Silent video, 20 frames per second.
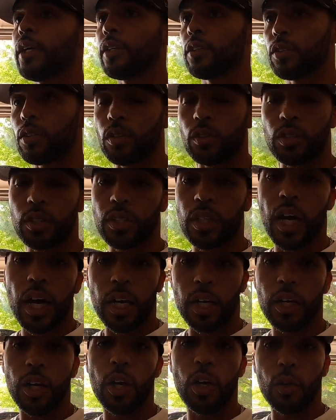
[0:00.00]
So
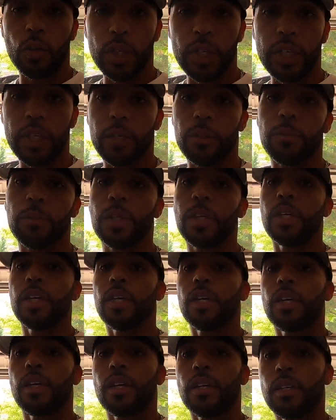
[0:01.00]
stock OEM
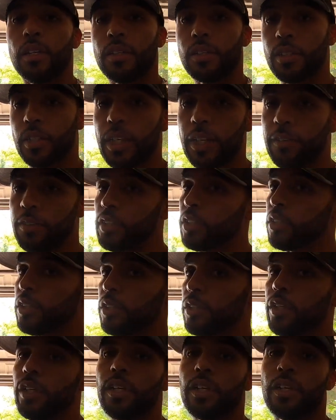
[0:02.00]
slave
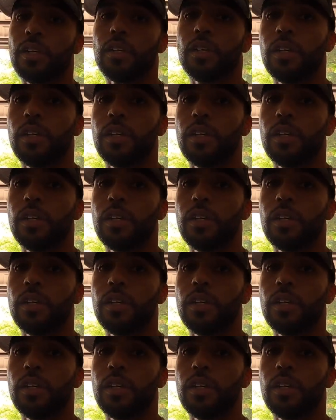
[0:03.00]
cylinder,